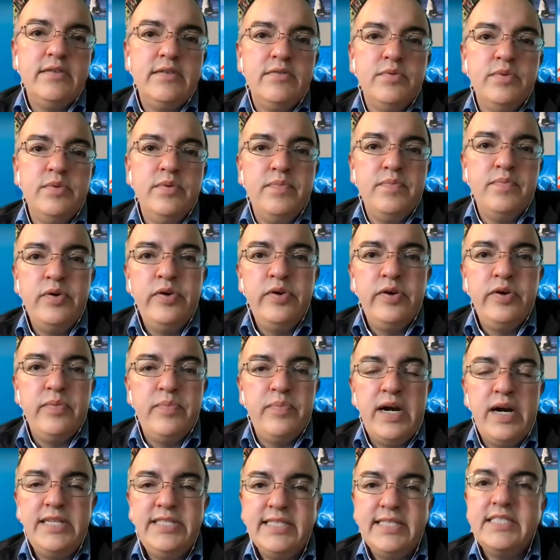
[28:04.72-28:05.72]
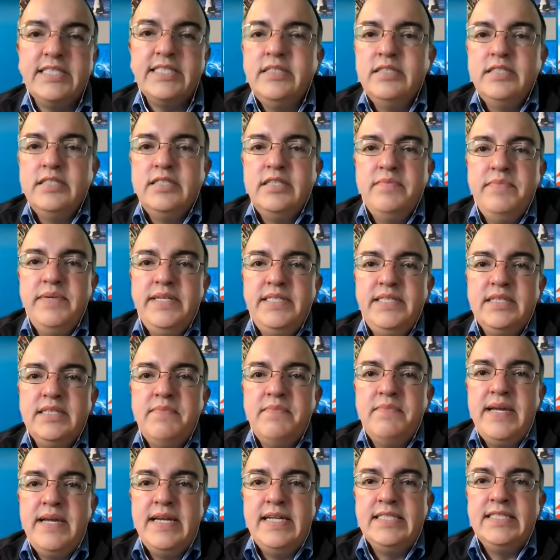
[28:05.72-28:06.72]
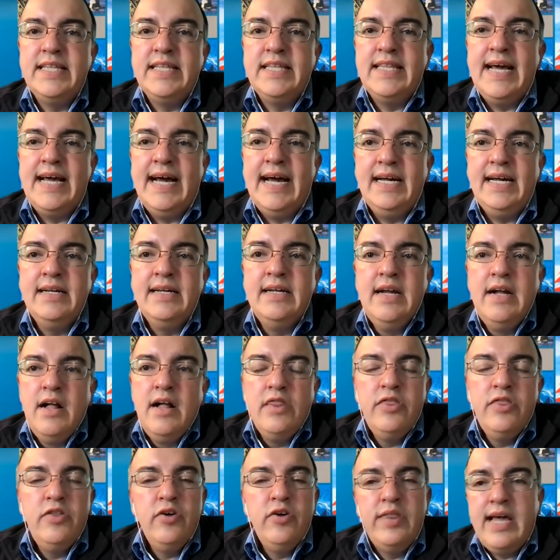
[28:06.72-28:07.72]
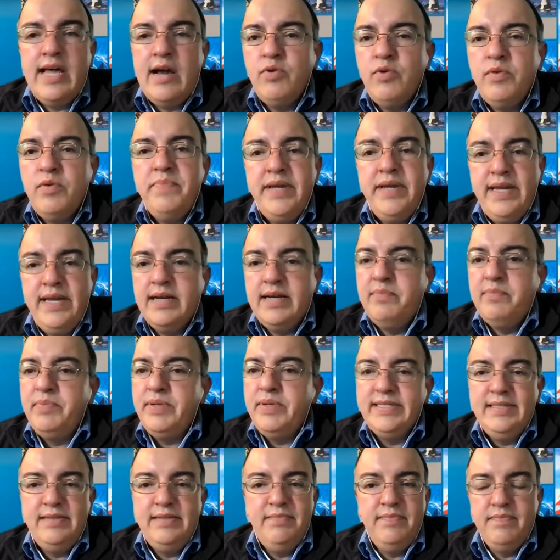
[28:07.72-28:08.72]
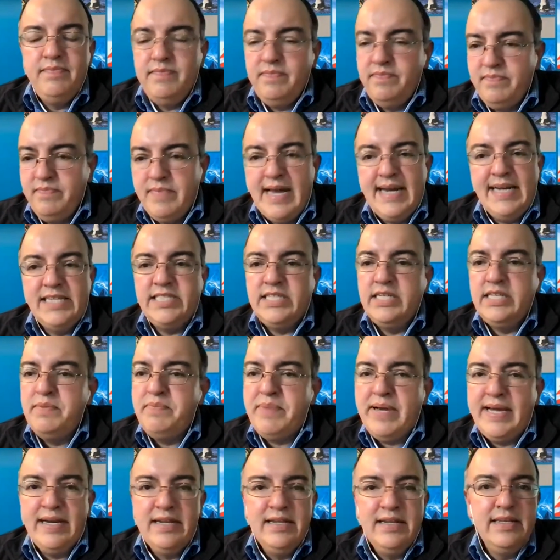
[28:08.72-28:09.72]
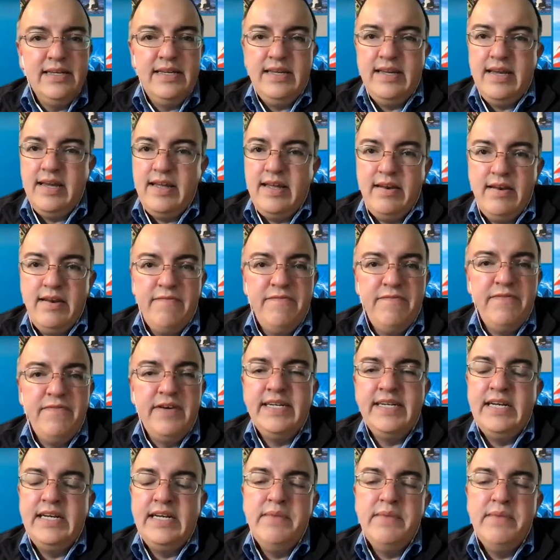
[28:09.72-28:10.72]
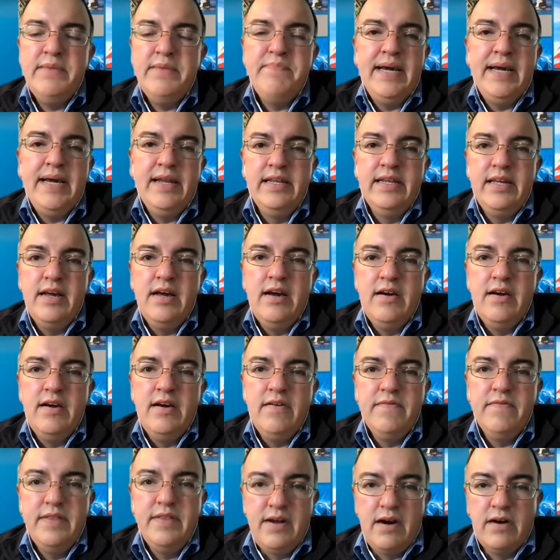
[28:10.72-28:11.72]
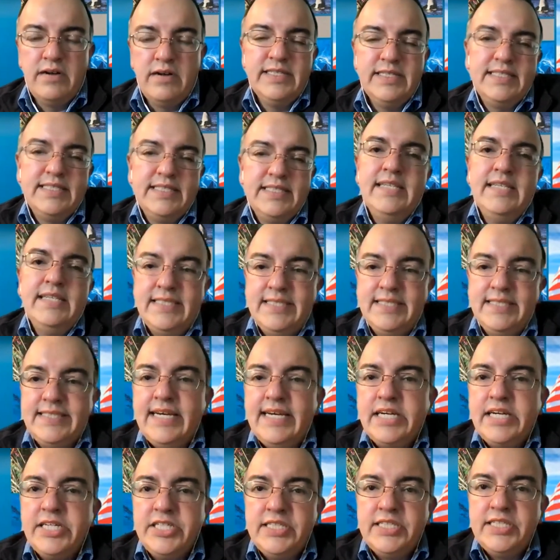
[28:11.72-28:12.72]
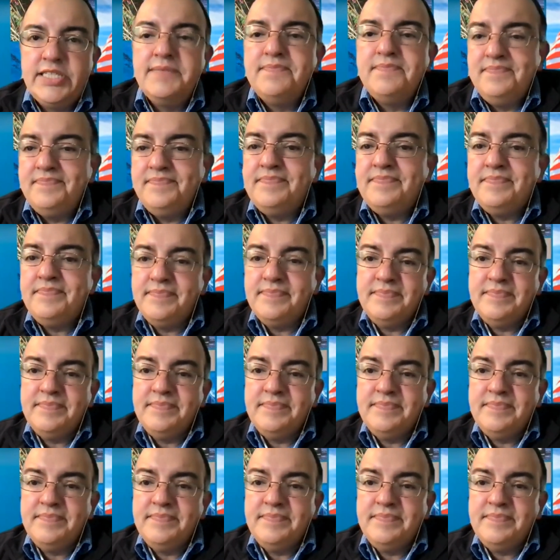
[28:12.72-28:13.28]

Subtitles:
Arctic projects to be submitted to that, though that would be completely managed independently and funded independently of Arctic Sciences section.